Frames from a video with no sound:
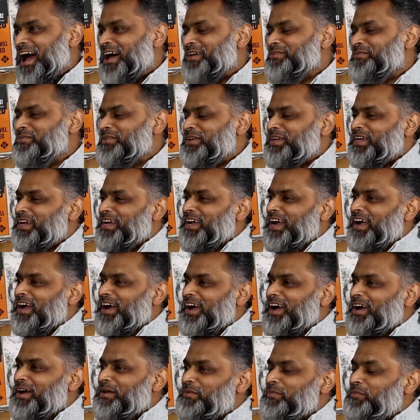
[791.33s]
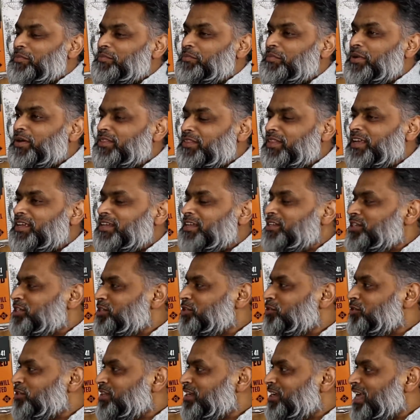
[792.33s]
I know. But they'd
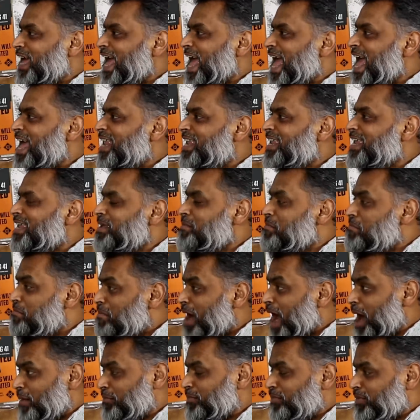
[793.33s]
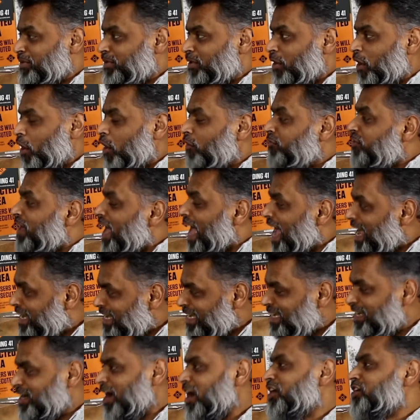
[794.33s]
ensure that any map of
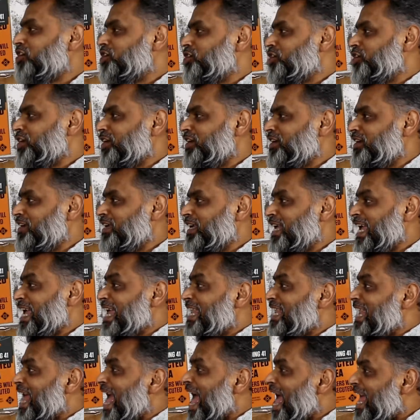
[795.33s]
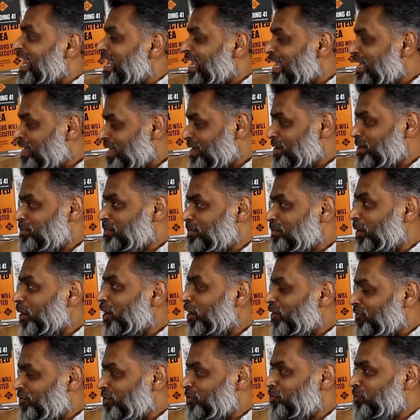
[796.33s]
any country in any
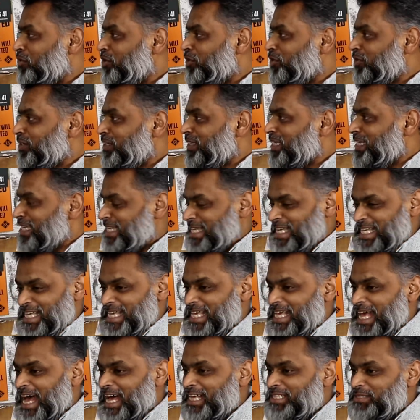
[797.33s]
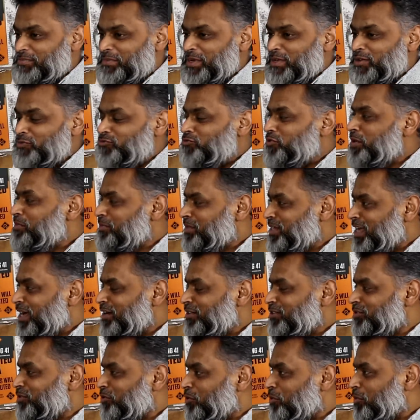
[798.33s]
part of the world has been ripped
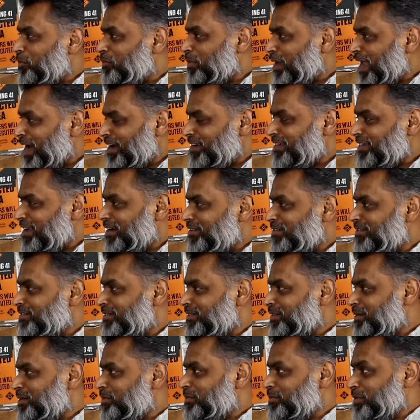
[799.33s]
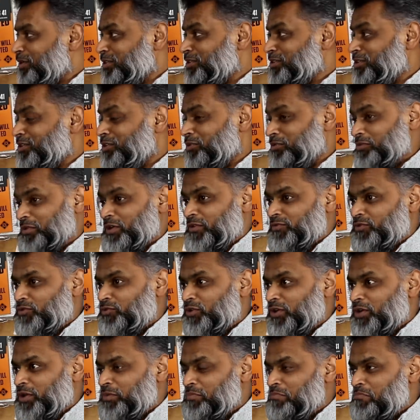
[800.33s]
out or blacked out. Because, you know, if
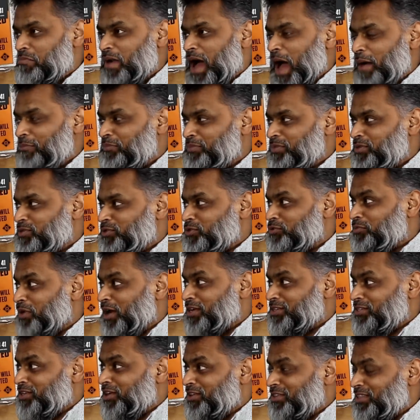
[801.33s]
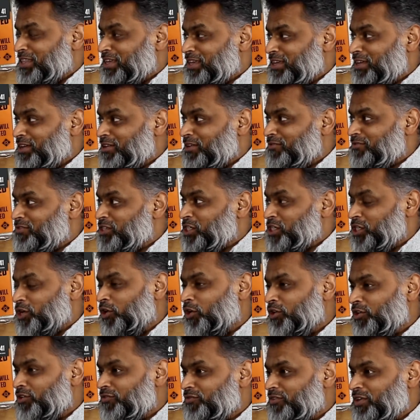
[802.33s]
you look at maps, you might start thinking of
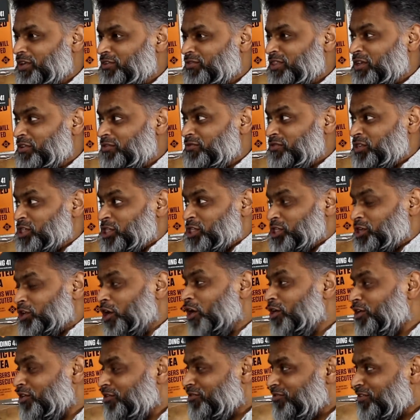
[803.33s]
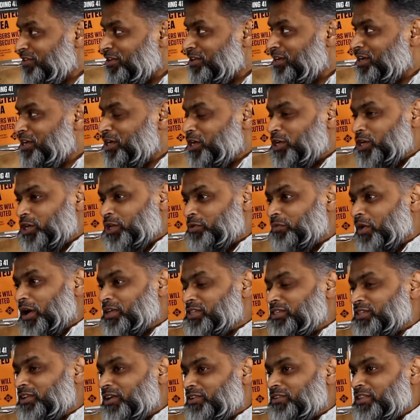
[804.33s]
geography. And if you think of geography, you
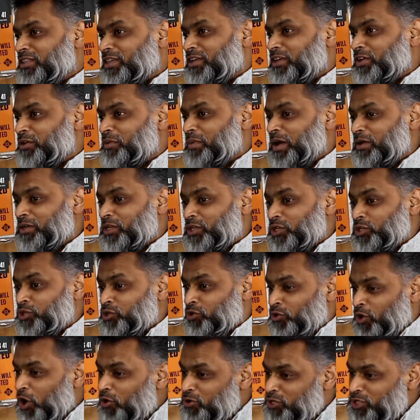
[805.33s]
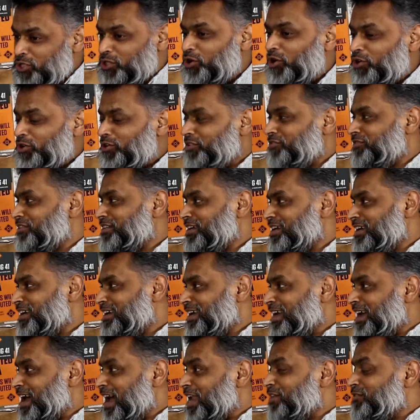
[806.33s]
might start thinking about your own geography.
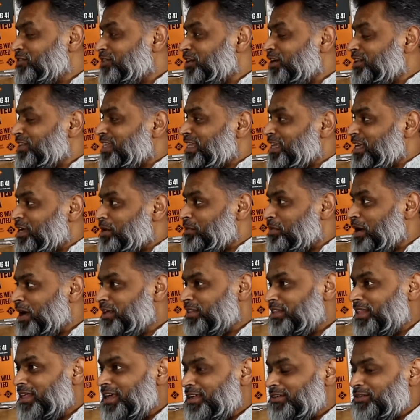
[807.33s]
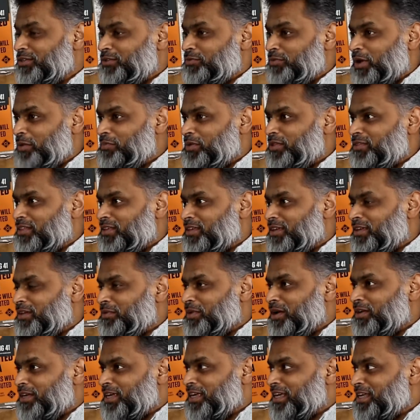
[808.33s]
And if you start thinking about that, you might be
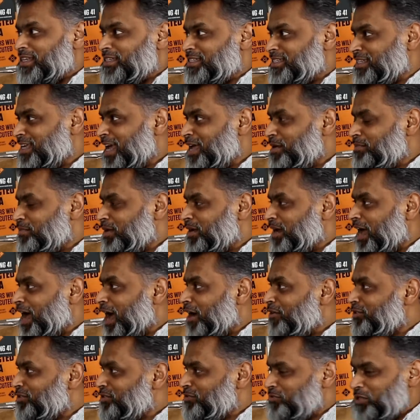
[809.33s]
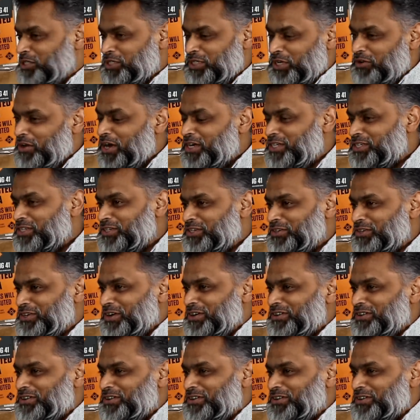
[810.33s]
thinking about escape and which direction